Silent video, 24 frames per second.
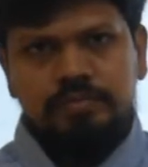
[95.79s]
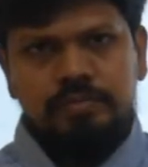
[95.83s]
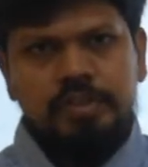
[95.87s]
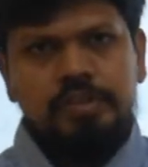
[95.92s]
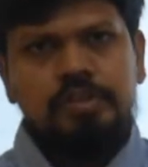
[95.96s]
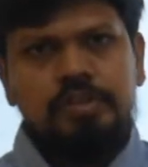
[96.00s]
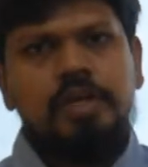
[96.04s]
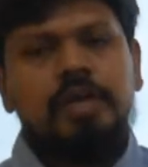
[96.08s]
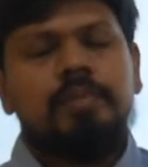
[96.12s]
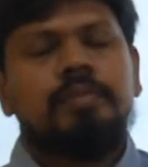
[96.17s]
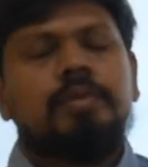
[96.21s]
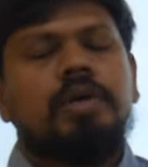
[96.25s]

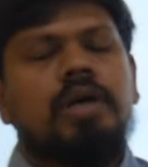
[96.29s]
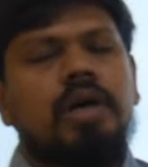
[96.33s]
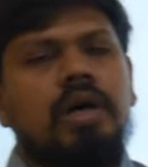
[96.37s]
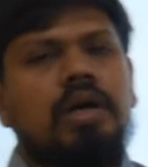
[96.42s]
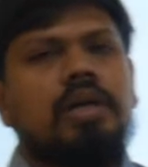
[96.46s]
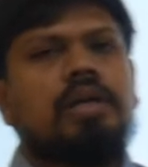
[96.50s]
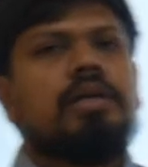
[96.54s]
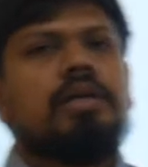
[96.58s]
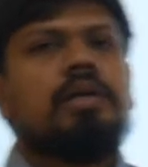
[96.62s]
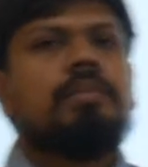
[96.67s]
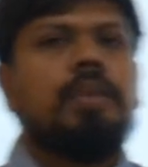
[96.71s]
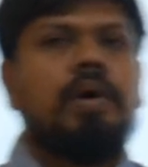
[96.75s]
So I am
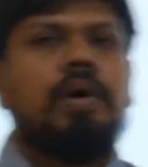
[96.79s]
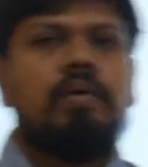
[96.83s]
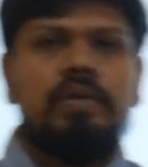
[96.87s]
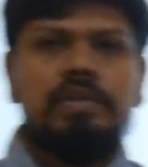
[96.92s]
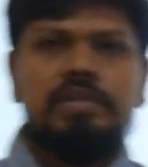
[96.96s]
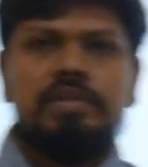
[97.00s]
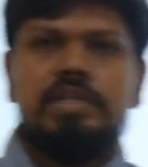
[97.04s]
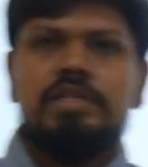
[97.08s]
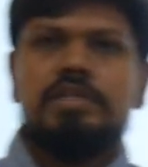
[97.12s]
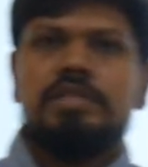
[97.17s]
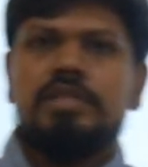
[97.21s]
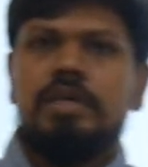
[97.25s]
calling power
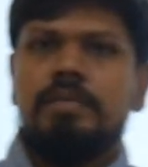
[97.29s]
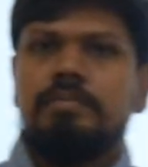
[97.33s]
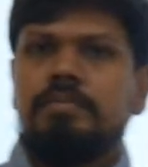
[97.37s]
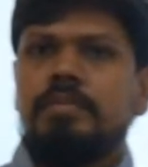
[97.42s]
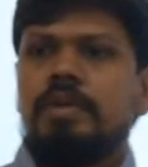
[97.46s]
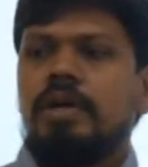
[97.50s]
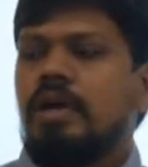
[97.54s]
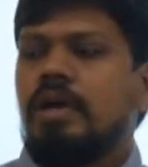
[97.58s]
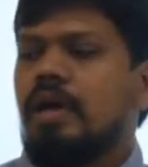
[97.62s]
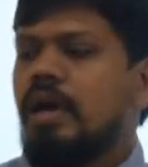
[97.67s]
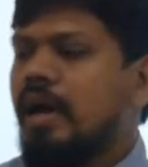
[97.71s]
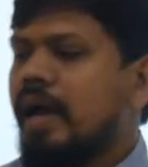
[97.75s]
system
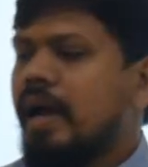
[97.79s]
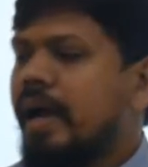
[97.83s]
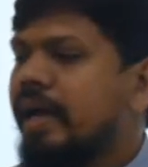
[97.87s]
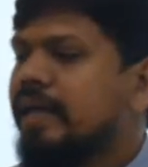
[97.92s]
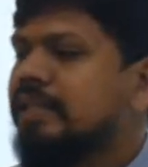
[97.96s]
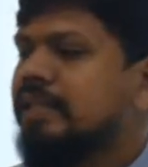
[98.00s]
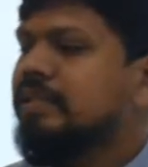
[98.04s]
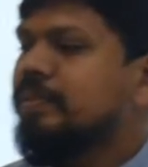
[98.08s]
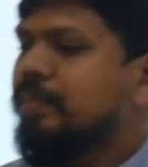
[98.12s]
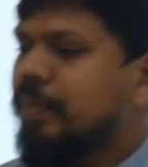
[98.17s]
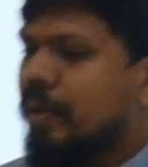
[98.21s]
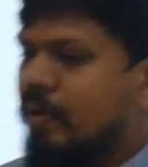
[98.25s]

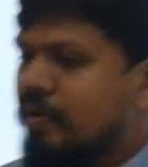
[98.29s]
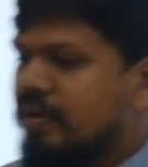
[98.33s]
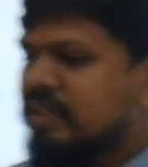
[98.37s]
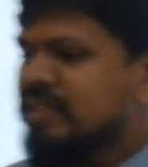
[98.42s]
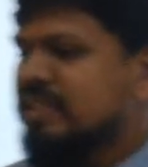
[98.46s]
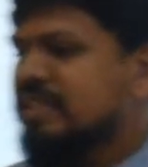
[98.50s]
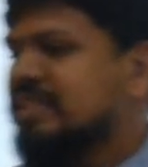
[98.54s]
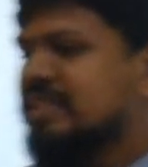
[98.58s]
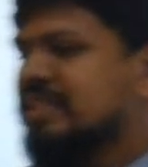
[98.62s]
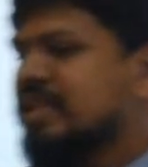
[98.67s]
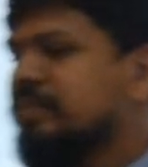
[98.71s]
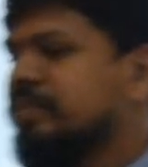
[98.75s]
as power
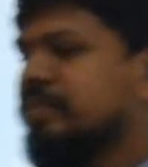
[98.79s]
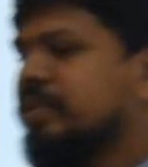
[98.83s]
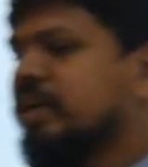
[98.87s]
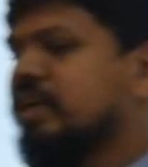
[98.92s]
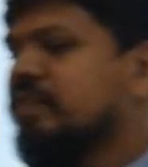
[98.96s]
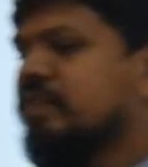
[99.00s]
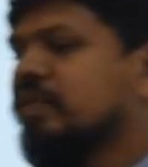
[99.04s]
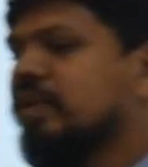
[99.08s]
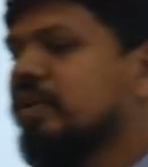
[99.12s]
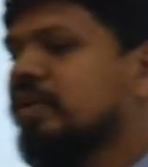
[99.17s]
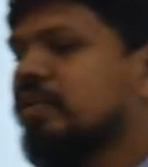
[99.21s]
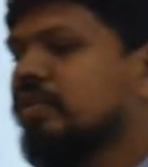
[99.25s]
system
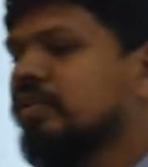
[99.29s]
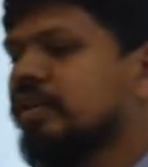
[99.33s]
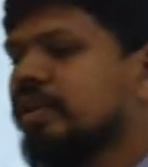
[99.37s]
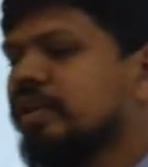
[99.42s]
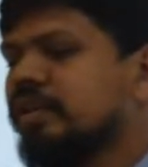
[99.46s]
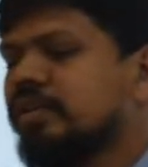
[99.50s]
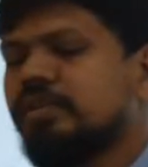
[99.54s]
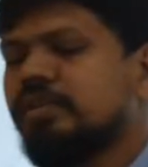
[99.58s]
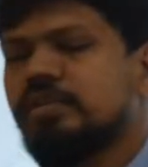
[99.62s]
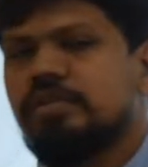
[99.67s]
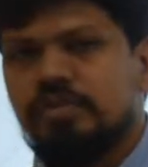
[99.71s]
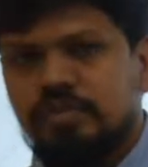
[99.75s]
network.
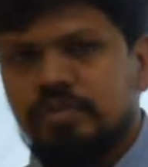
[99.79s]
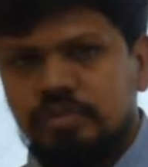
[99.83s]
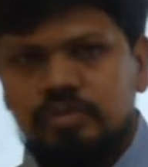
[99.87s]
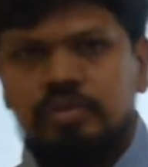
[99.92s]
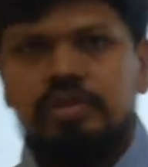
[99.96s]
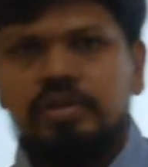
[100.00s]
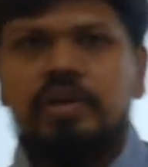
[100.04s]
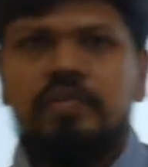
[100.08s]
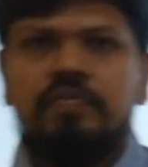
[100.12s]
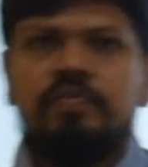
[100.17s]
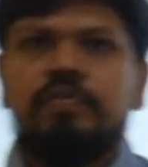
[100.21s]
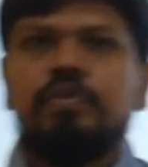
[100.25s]
Okay, so
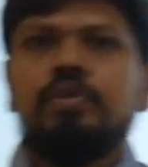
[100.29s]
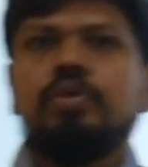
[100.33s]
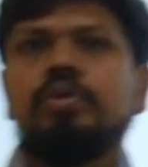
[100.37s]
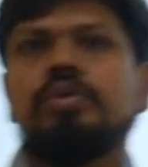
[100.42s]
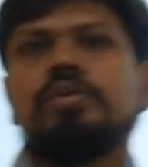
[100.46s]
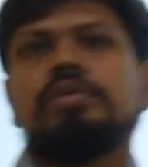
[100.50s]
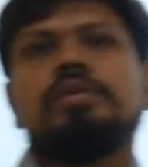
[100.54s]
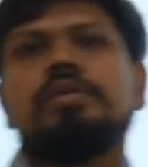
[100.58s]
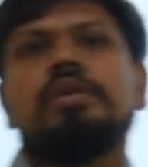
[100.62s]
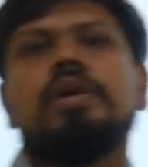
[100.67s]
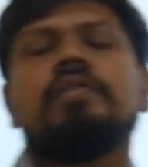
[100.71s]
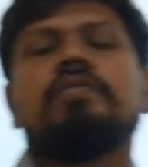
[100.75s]
good
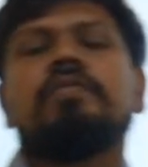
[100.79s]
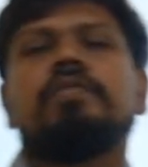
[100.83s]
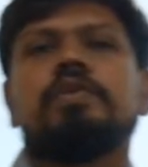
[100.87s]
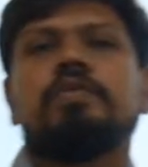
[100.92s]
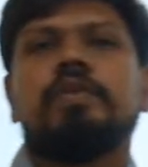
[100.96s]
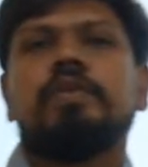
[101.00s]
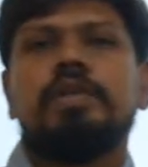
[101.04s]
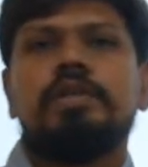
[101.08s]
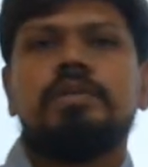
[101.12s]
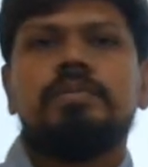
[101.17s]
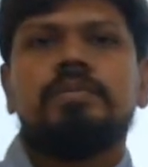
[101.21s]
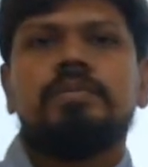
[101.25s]
afternoon everyone.